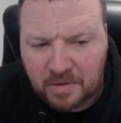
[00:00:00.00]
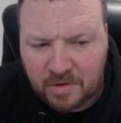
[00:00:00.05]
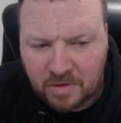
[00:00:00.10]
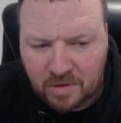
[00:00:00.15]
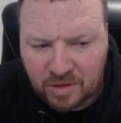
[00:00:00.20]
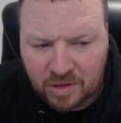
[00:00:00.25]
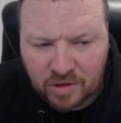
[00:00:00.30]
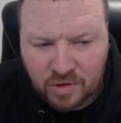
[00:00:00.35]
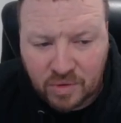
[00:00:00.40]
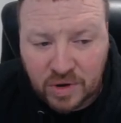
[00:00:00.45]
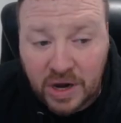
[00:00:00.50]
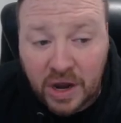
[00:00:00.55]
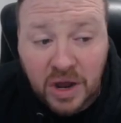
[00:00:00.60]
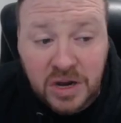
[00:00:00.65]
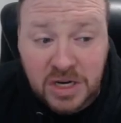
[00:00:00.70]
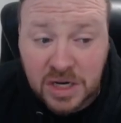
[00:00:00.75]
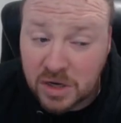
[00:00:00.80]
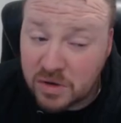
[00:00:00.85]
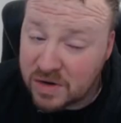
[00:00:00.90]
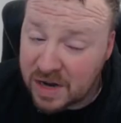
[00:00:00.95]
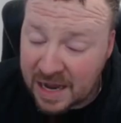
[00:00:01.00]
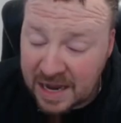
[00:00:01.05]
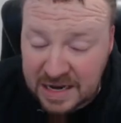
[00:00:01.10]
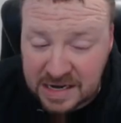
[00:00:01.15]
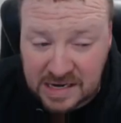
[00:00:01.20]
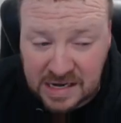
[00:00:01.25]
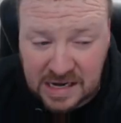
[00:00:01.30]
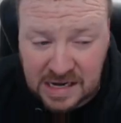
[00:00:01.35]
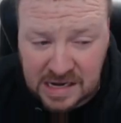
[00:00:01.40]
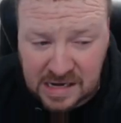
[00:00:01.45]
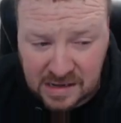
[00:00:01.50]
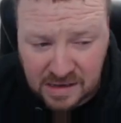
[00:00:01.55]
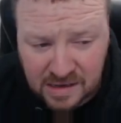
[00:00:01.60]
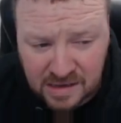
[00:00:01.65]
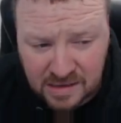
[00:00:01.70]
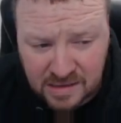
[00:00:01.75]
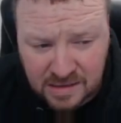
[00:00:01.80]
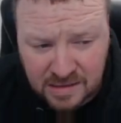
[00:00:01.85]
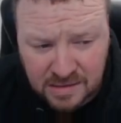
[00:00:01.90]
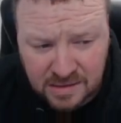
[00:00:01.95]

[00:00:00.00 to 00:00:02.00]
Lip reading: 3 I don't hate either,